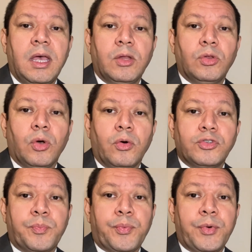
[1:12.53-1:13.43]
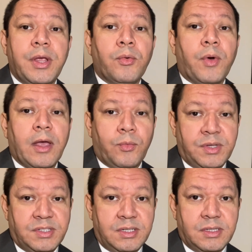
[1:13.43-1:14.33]
and those
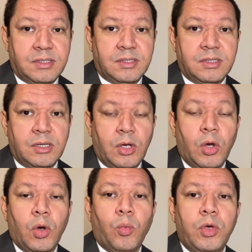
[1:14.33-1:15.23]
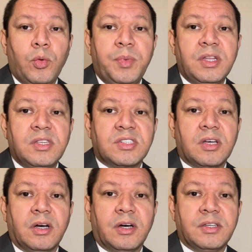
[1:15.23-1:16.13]
prerequisites will be
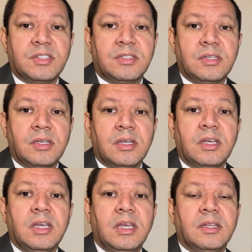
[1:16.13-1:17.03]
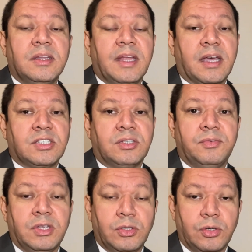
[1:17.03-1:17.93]
discussed in the next
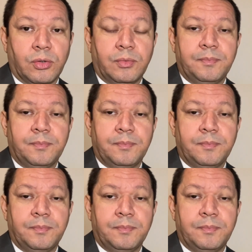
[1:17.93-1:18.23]
video.